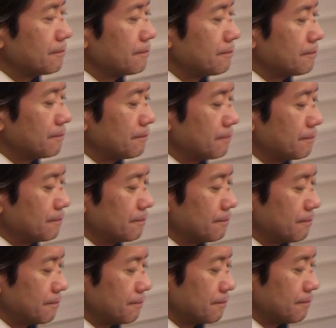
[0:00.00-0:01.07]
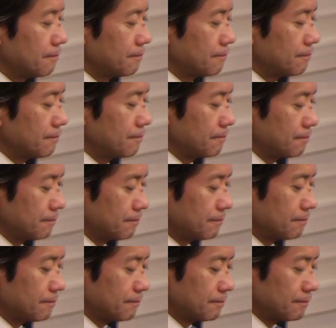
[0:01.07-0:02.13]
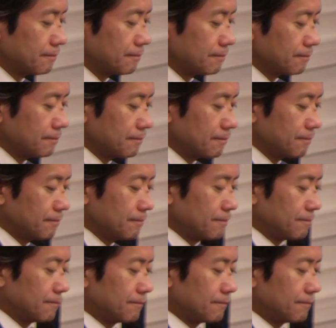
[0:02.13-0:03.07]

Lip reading: No words are spoken by the person on screen.